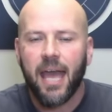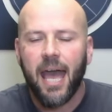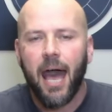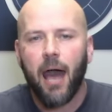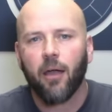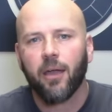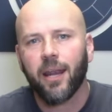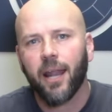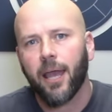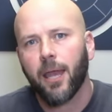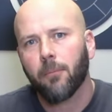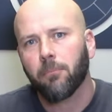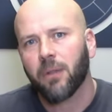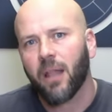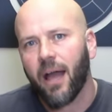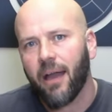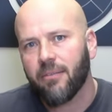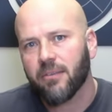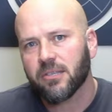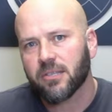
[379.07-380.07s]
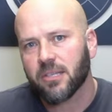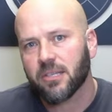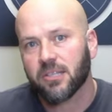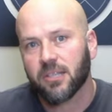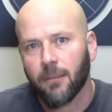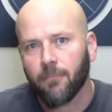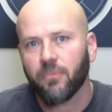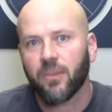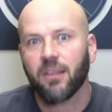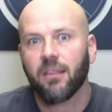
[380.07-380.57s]
How can I apply this to
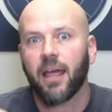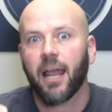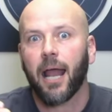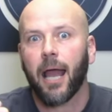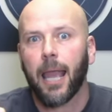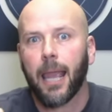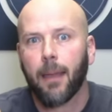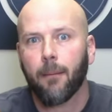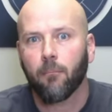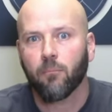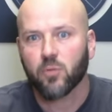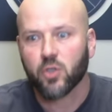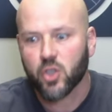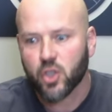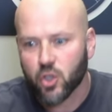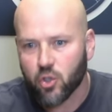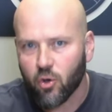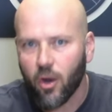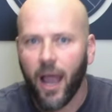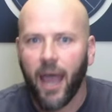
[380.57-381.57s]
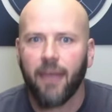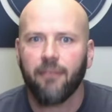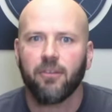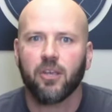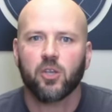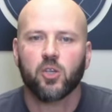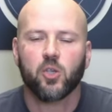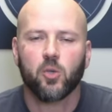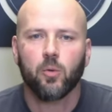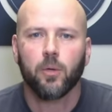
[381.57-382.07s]
something that I am
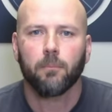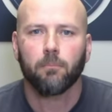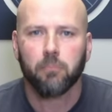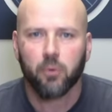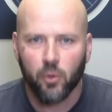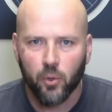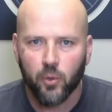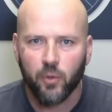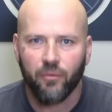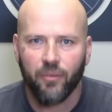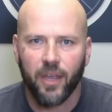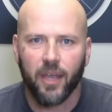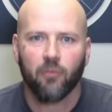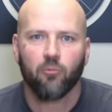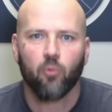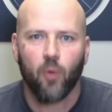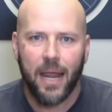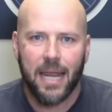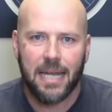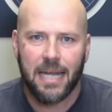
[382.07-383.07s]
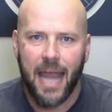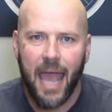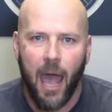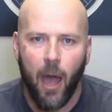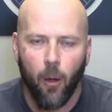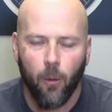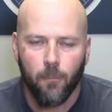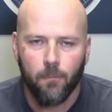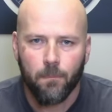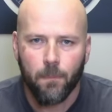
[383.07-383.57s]
striving to improve in right
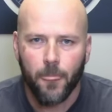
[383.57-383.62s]
now?